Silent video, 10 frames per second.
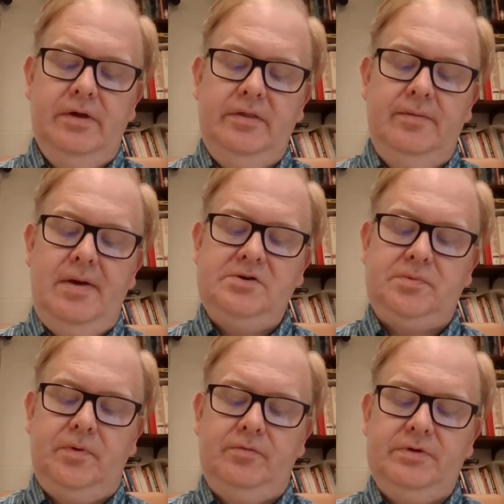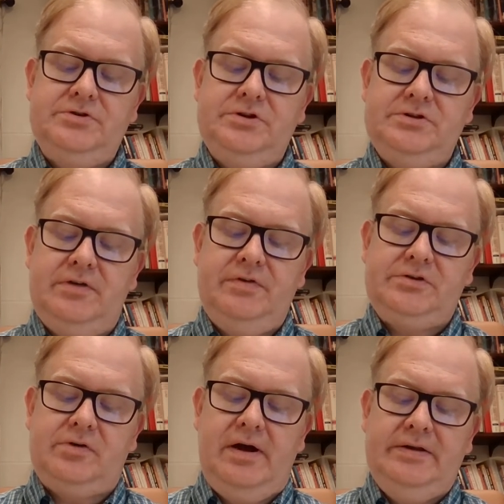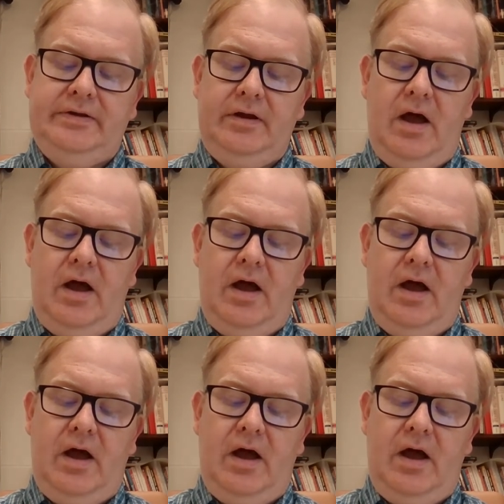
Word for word: the immeasurable riches of his grace and